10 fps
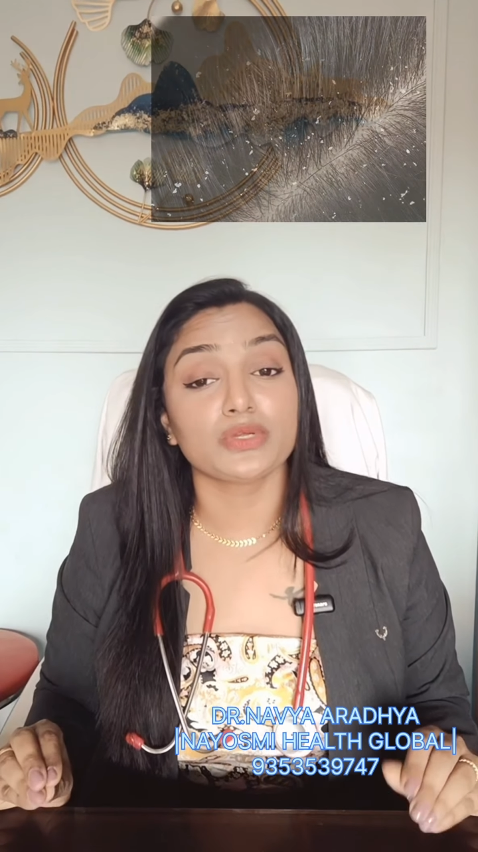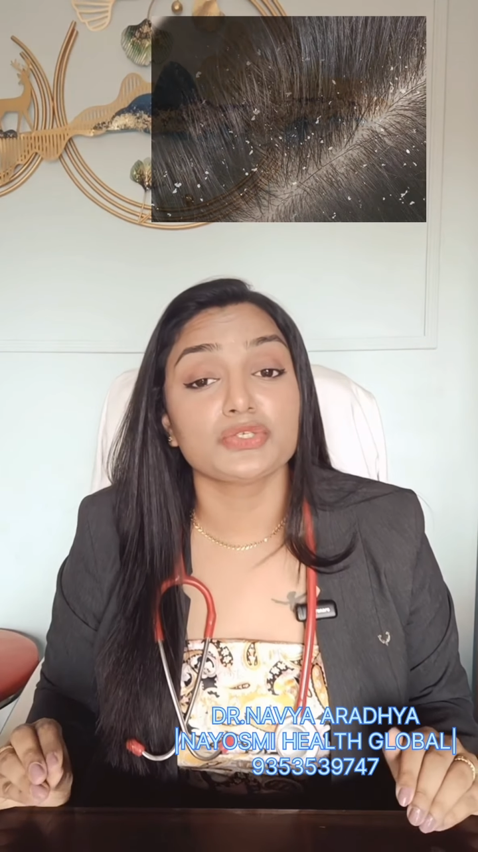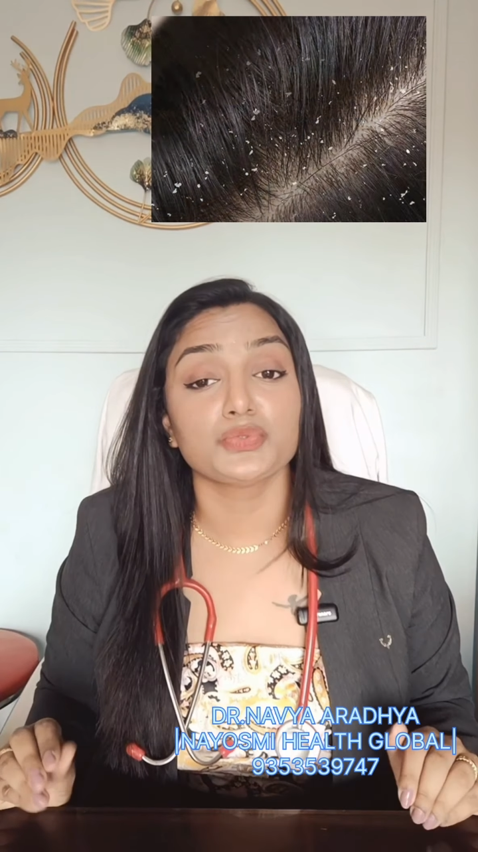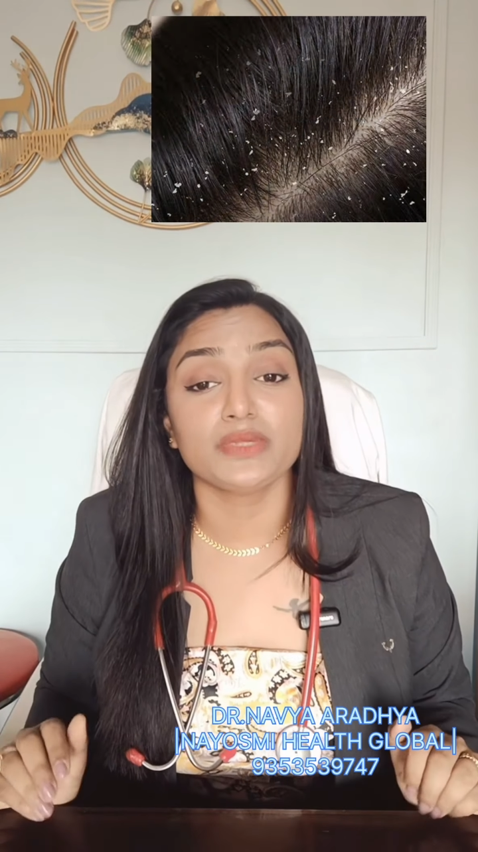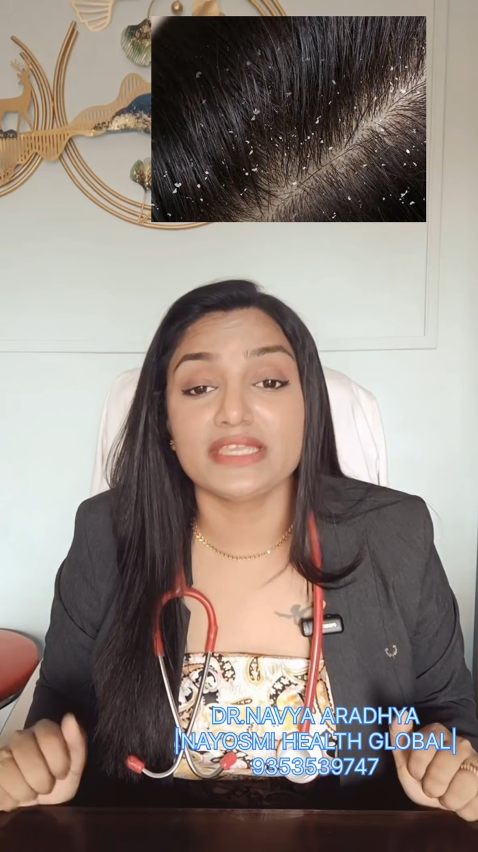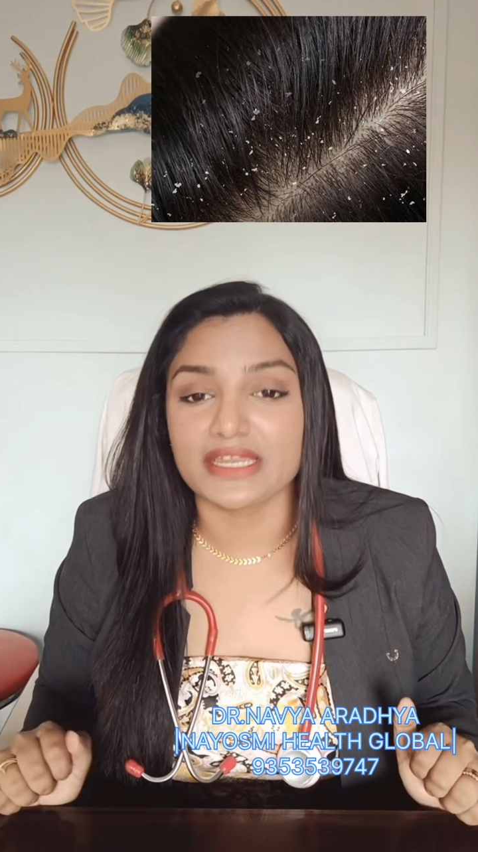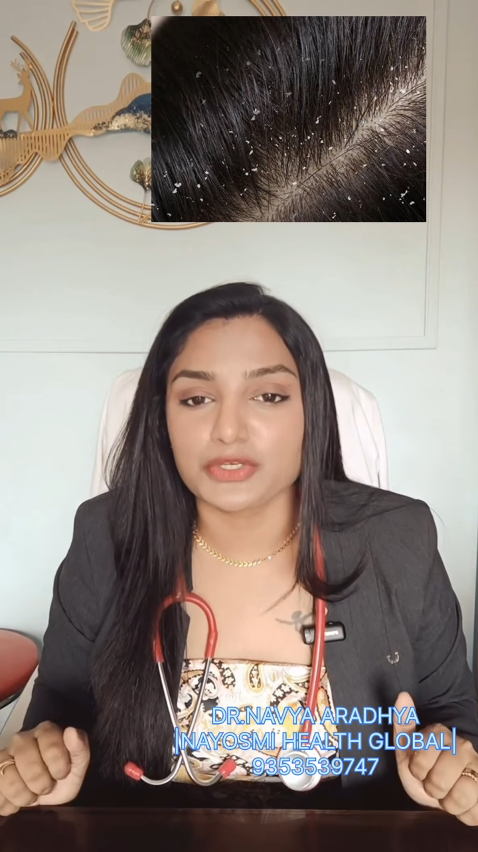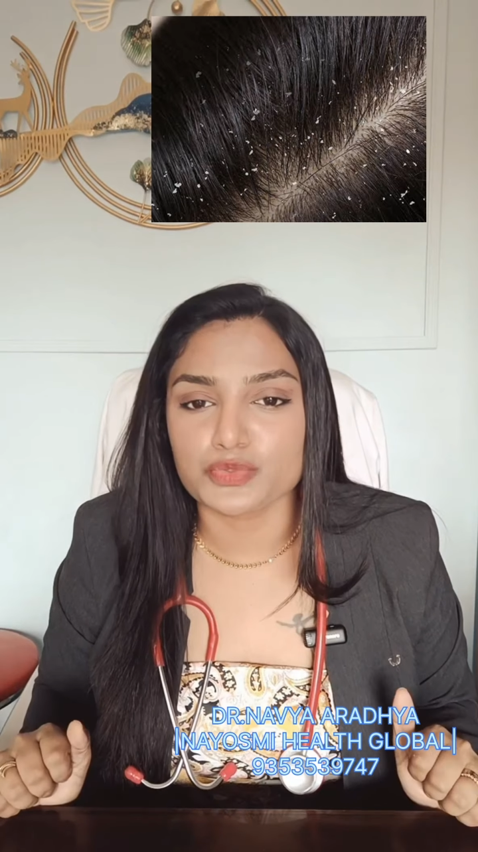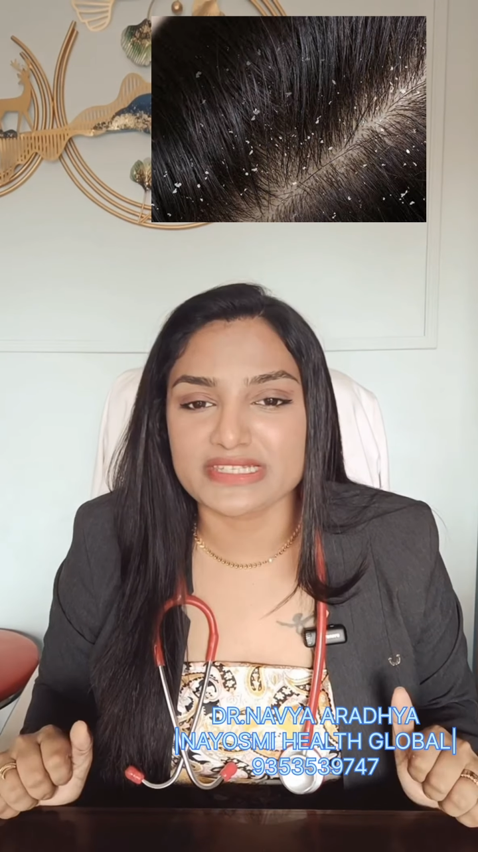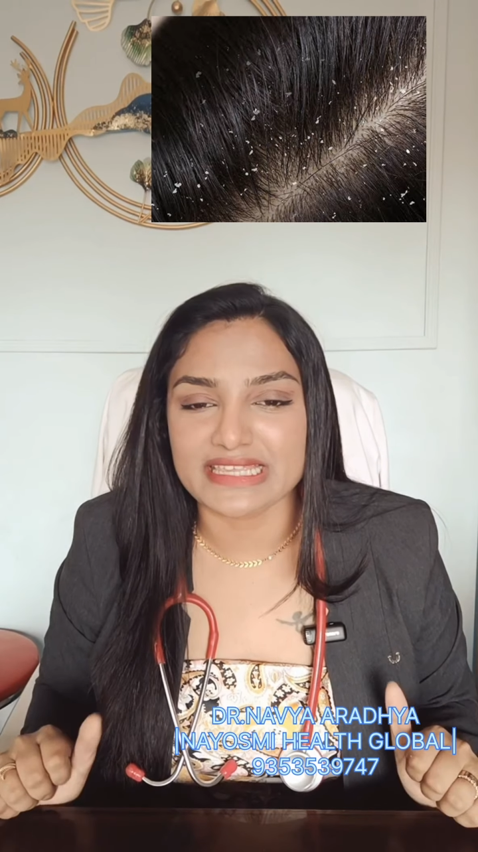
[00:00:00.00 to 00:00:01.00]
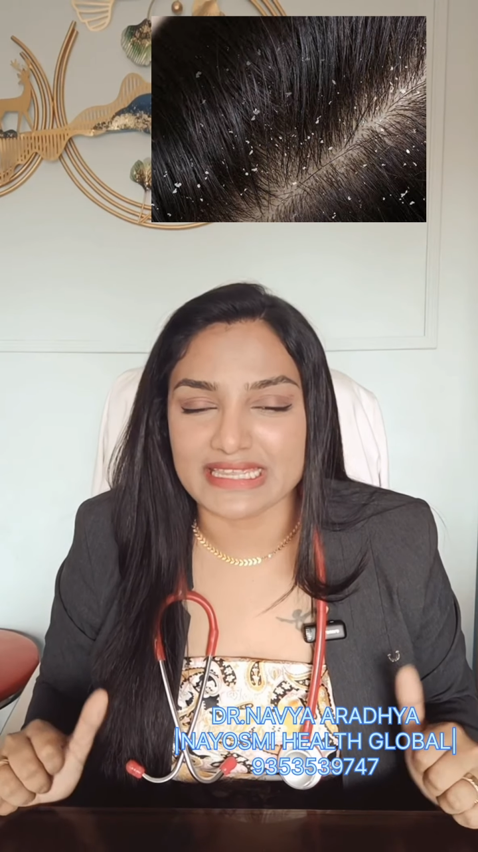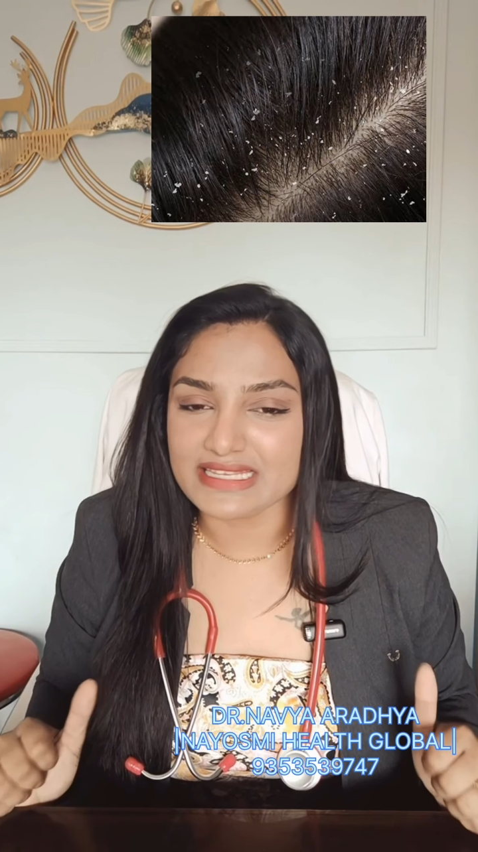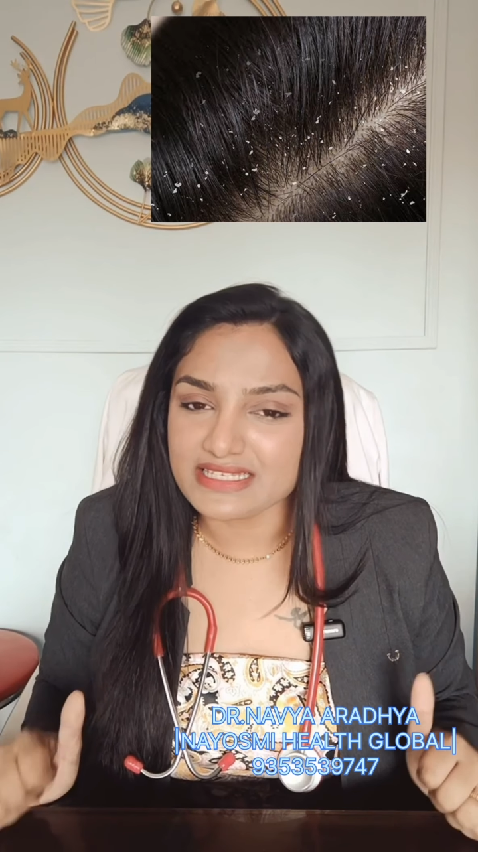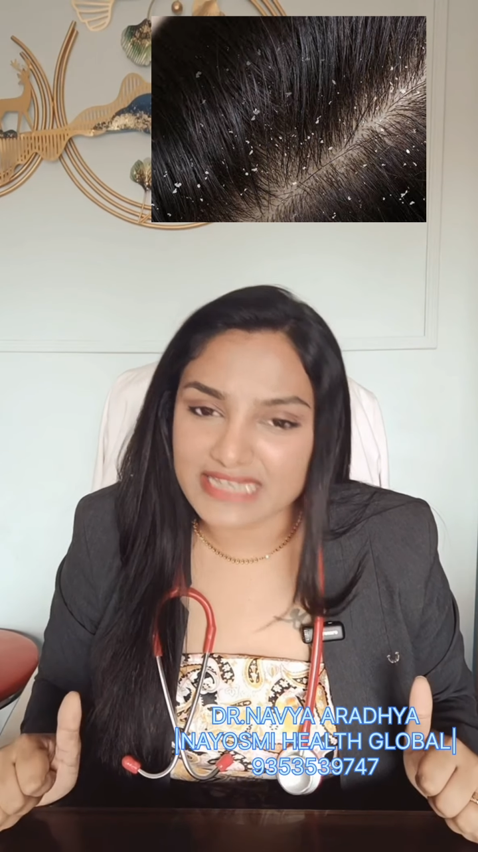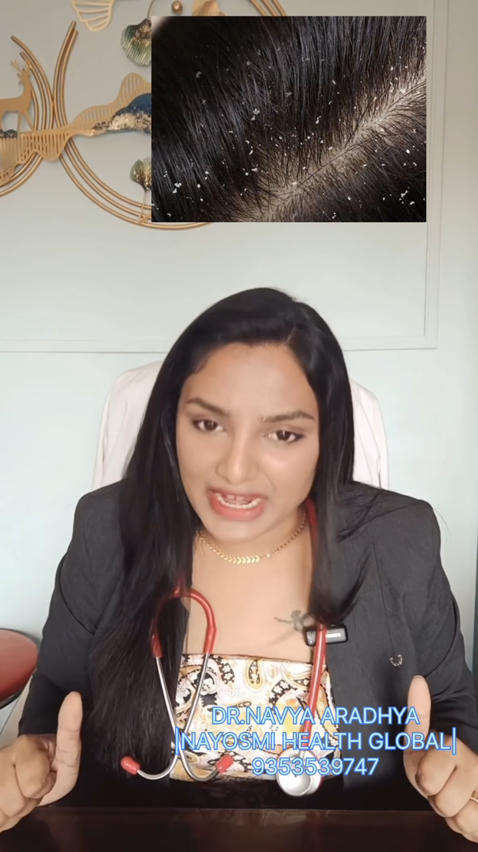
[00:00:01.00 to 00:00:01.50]
which we get to see
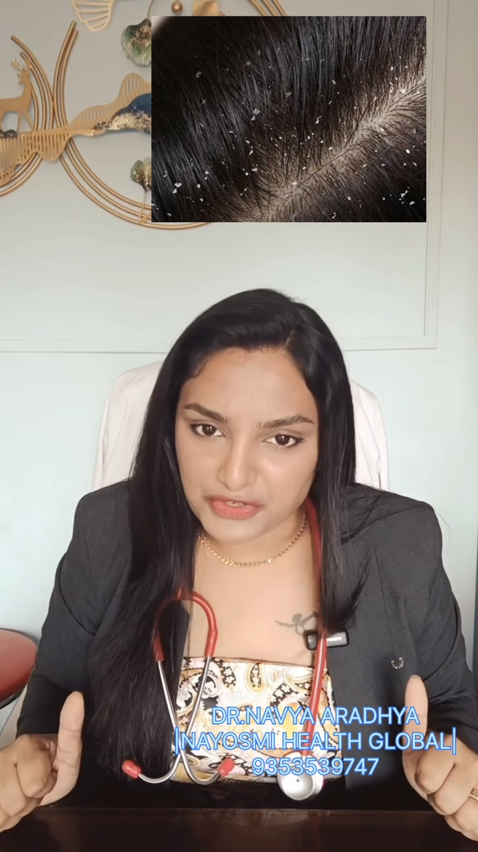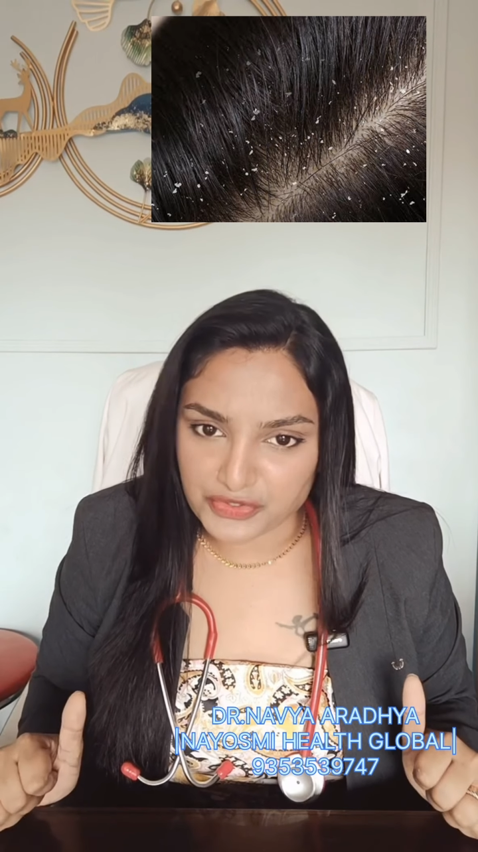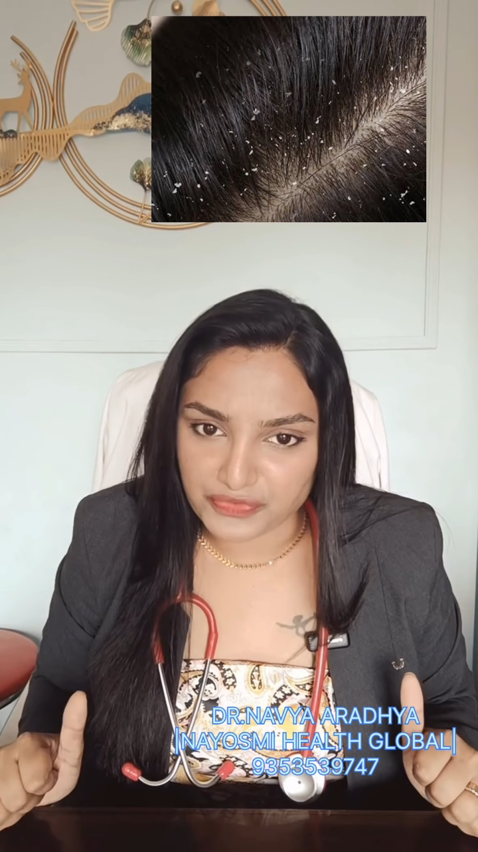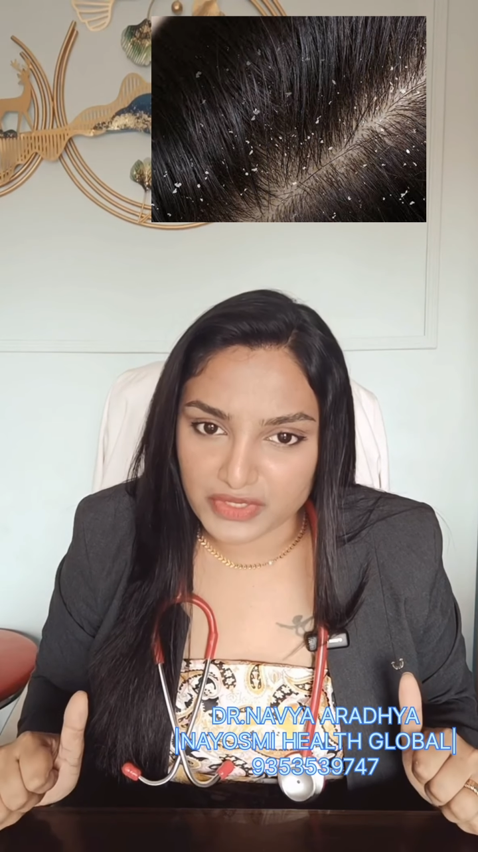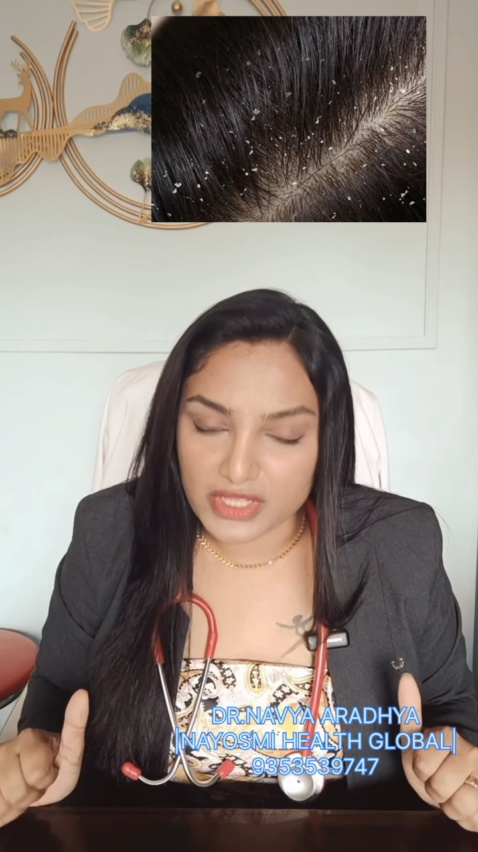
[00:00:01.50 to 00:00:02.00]
is dandruff.